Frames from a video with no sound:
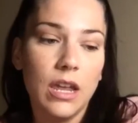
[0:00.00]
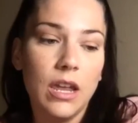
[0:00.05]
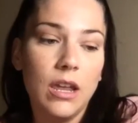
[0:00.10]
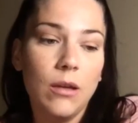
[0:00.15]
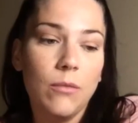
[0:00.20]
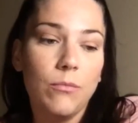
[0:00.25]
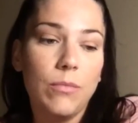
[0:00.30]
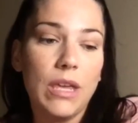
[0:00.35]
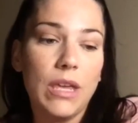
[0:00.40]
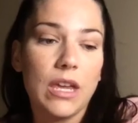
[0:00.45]

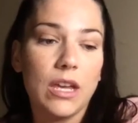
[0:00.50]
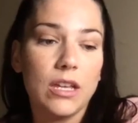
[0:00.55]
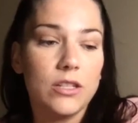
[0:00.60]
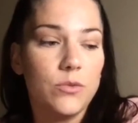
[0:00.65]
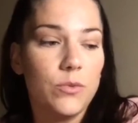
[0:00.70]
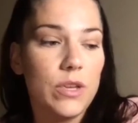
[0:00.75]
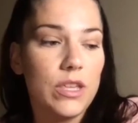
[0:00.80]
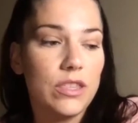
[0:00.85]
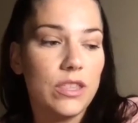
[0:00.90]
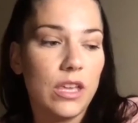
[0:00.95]
because
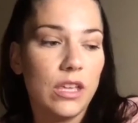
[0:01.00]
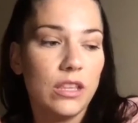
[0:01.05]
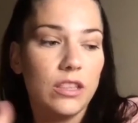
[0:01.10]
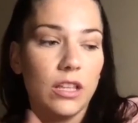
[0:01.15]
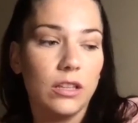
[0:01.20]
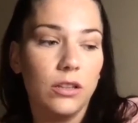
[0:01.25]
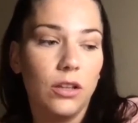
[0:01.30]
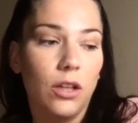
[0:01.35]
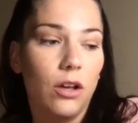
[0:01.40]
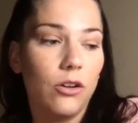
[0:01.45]
we think the
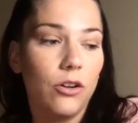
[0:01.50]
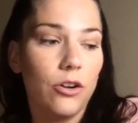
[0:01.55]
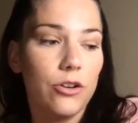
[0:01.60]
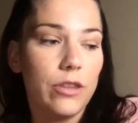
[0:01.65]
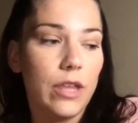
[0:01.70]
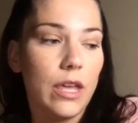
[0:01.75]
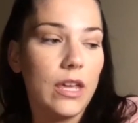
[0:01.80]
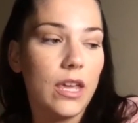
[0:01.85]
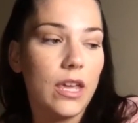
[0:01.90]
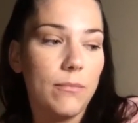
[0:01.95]
longer
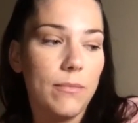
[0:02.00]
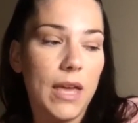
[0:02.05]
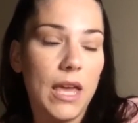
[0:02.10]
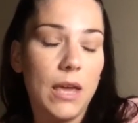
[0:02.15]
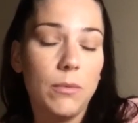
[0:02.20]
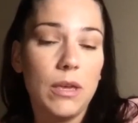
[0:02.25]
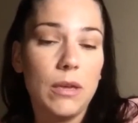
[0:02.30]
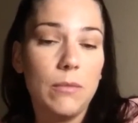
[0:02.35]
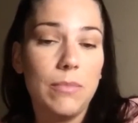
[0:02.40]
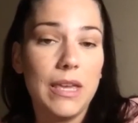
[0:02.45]
they can
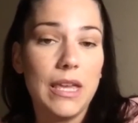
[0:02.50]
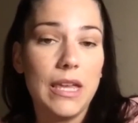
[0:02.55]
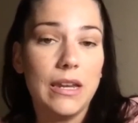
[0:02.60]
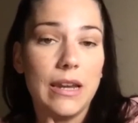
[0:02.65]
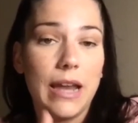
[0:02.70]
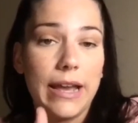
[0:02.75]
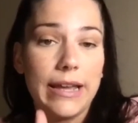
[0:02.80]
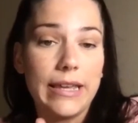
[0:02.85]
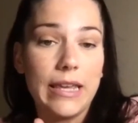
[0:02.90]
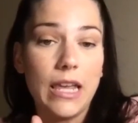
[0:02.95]
maybe be
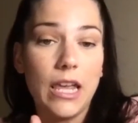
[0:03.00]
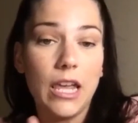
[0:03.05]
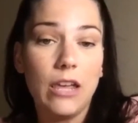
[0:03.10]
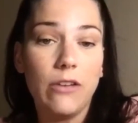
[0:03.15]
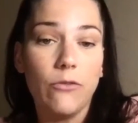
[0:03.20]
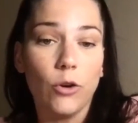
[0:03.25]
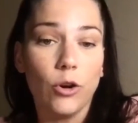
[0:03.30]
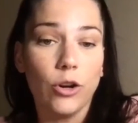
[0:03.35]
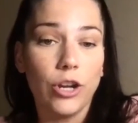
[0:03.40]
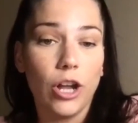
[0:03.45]
naive
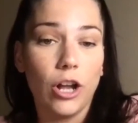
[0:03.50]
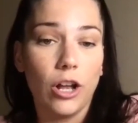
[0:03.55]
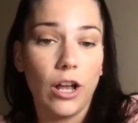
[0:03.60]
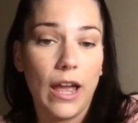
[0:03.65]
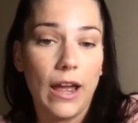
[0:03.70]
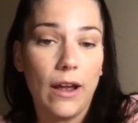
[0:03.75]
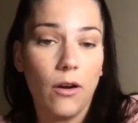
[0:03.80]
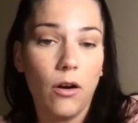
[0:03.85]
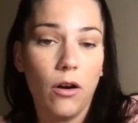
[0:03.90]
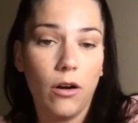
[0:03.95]
or young
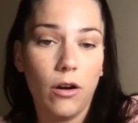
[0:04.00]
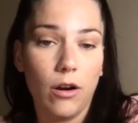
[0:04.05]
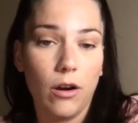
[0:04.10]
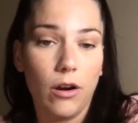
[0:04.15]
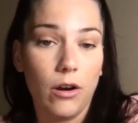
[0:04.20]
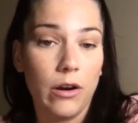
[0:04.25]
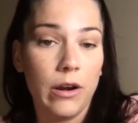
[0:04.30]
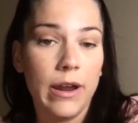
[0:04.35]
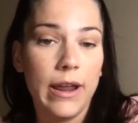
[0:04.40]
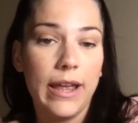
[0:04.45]
at
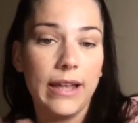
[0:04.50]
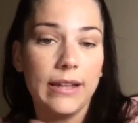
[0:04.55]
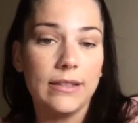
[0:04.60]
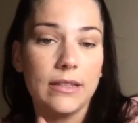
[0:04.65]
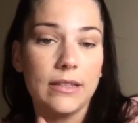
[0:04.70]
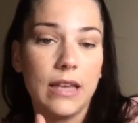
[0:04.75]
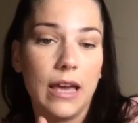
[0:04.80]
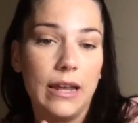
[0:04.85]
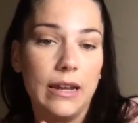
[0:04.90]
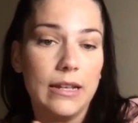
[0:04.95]
heart, it's
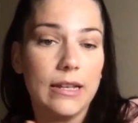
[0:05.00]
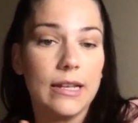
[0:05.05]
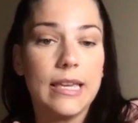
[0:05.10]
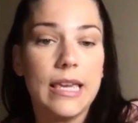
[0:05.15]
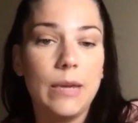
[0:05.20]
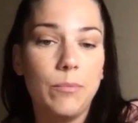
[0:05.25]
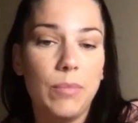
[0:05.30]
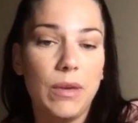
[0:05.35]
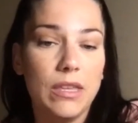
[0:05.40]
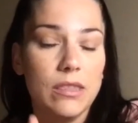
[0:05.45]
kind of
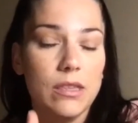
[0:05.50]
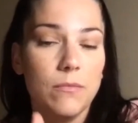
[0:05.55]
keeping them